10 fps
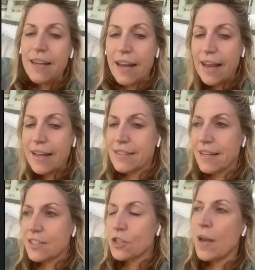And
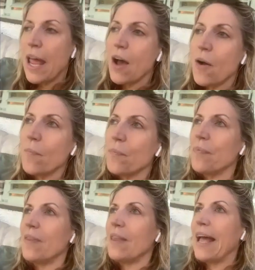so now
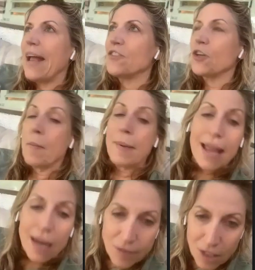I have to go
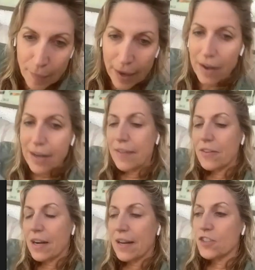back up to the Barry, and
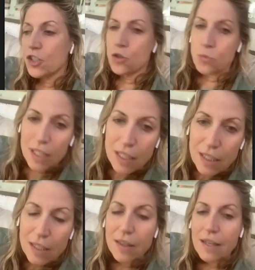they're gonna have to
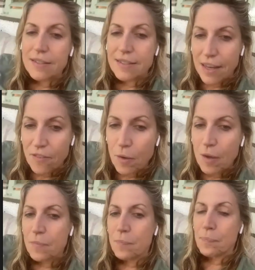drill the safe
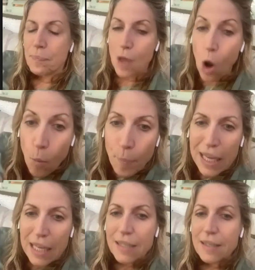
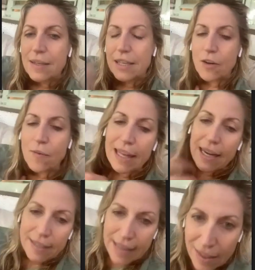open, that
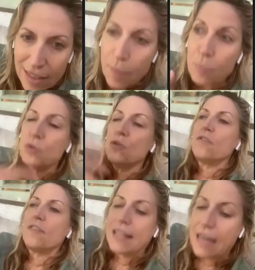now that I'm
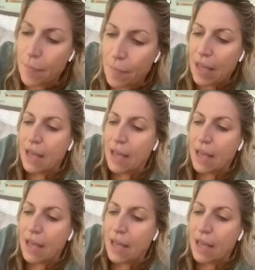proved that I'm